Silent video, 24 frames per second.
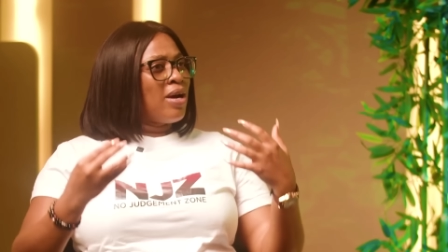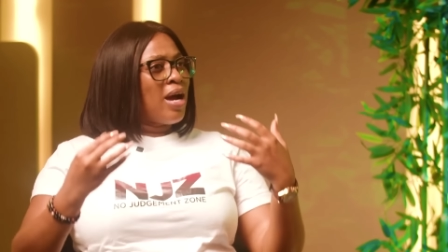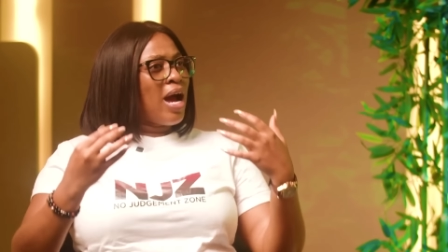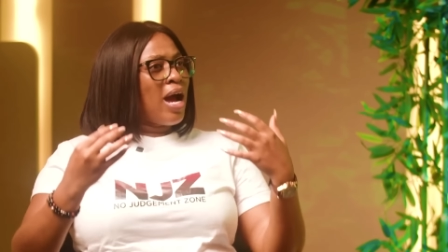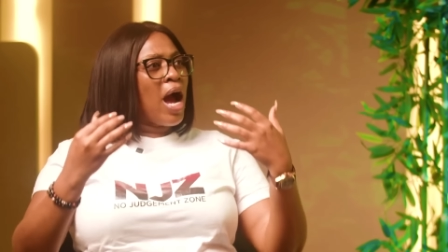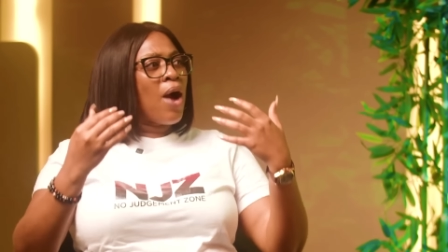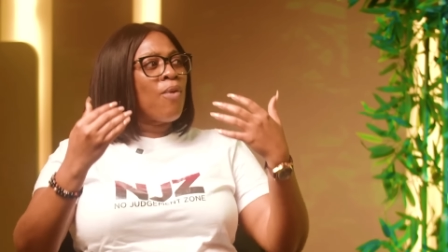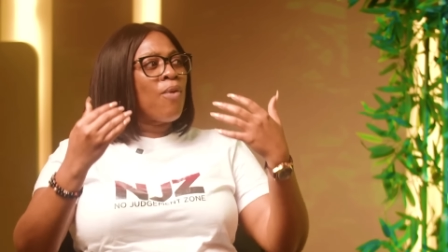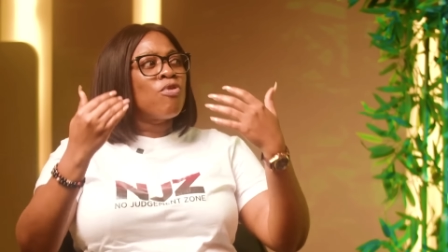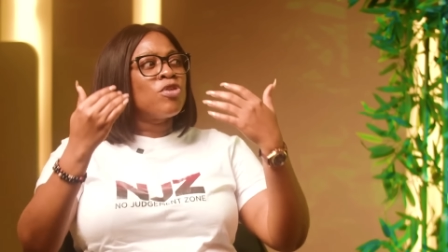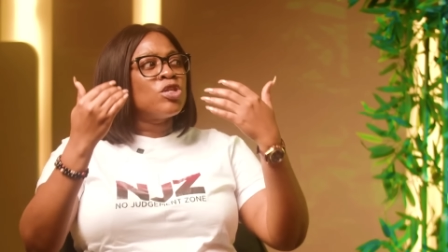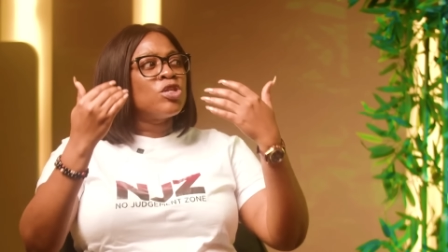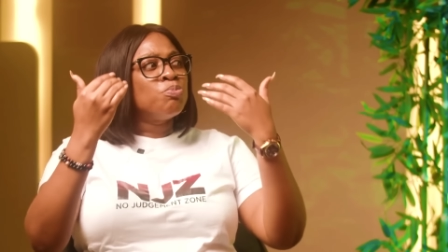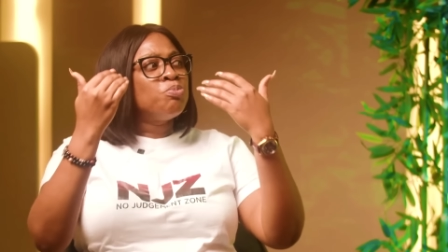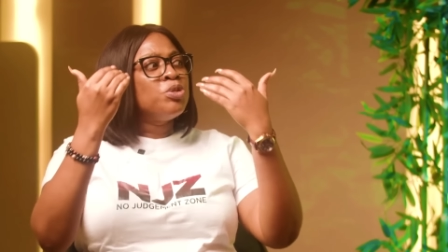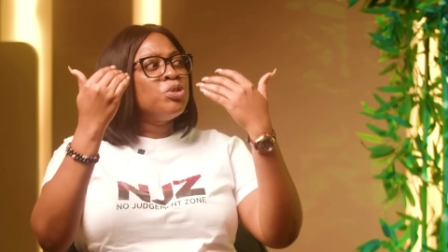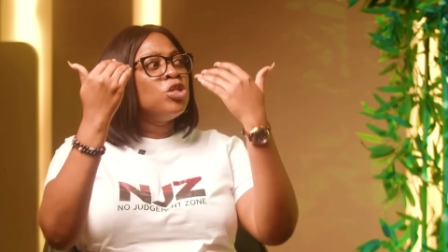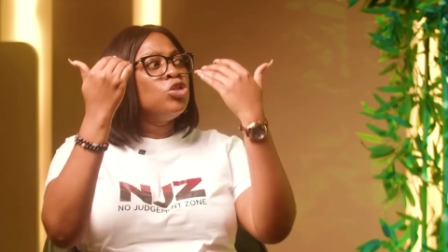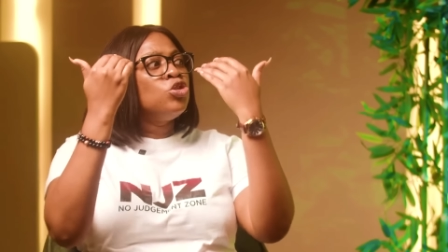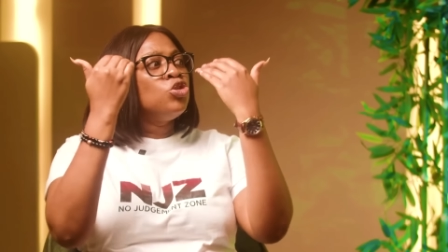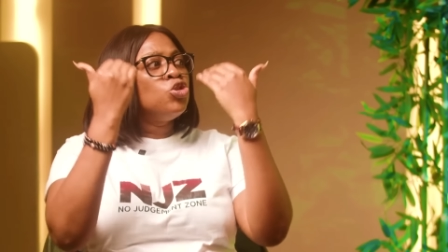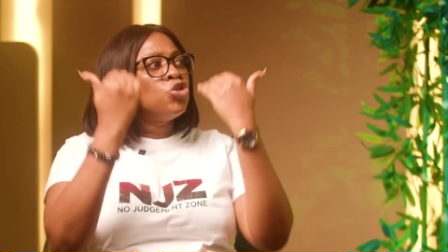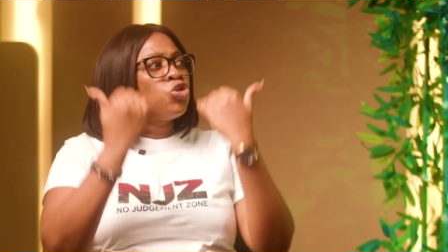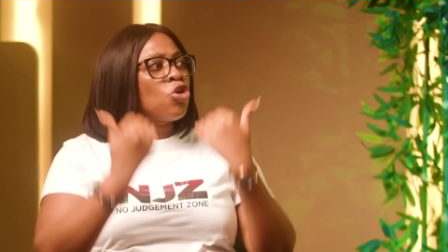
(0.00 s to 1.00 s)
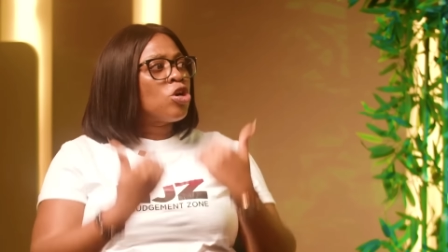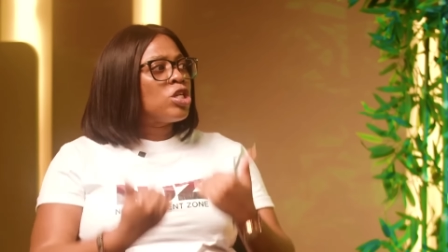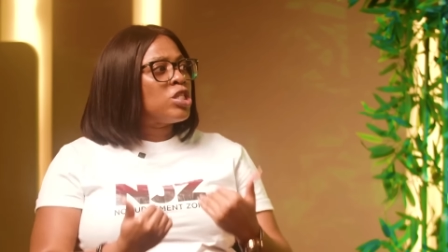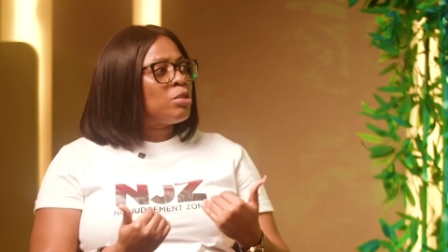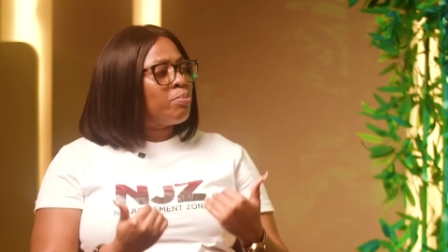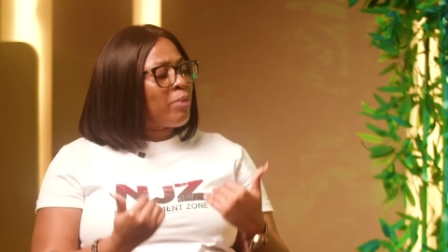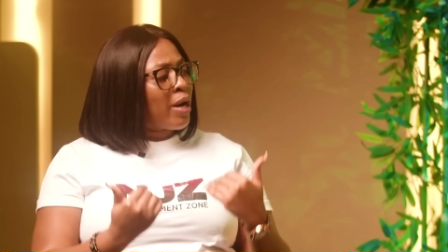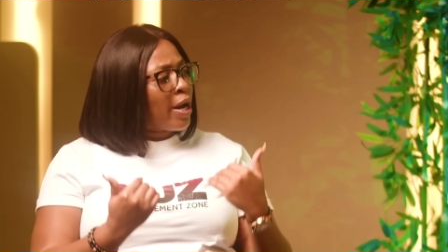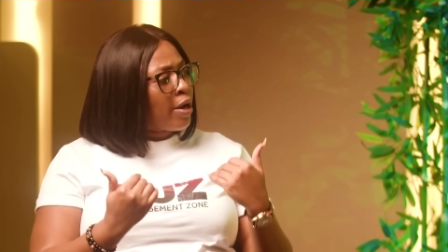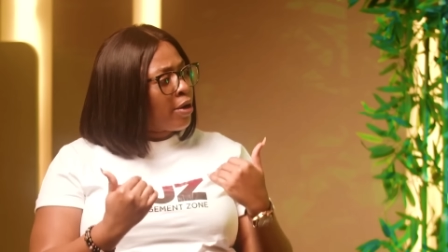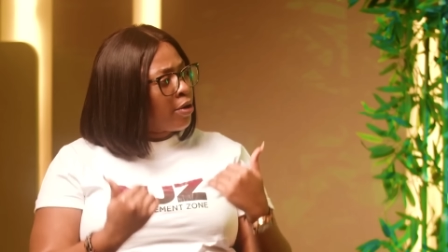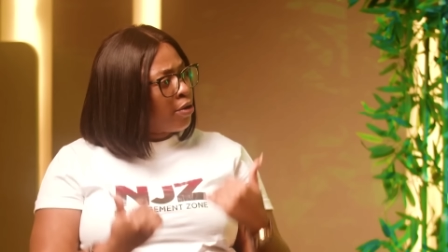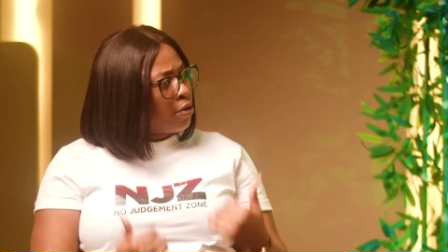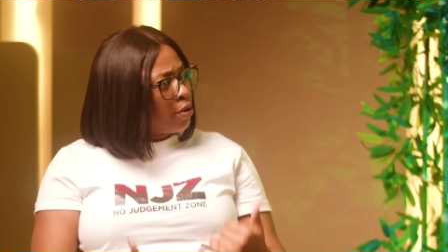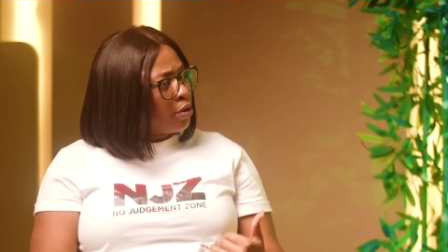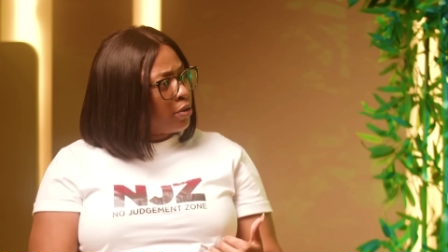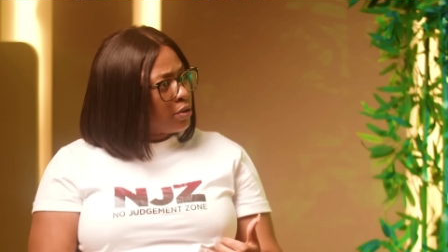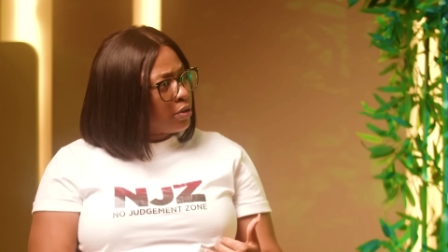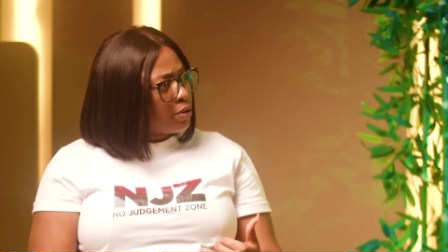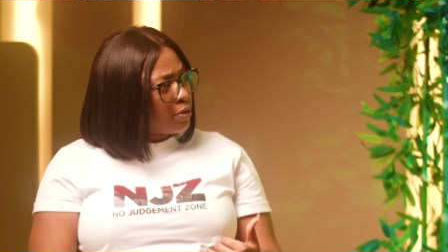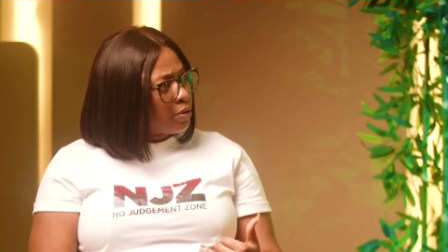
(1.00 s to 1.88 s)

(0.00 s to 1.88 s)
I was being judged by God.